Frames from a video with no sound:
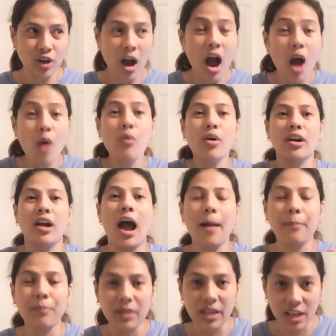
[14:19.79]
our
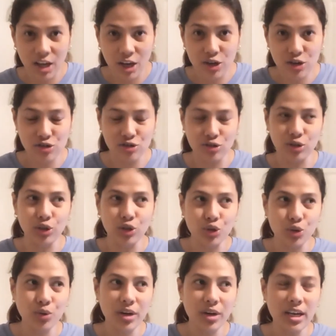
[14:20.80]
application
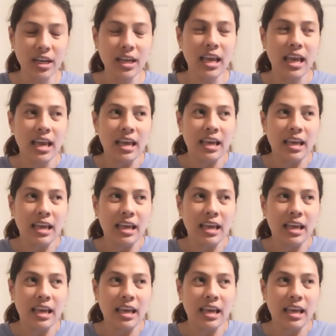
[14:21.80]
during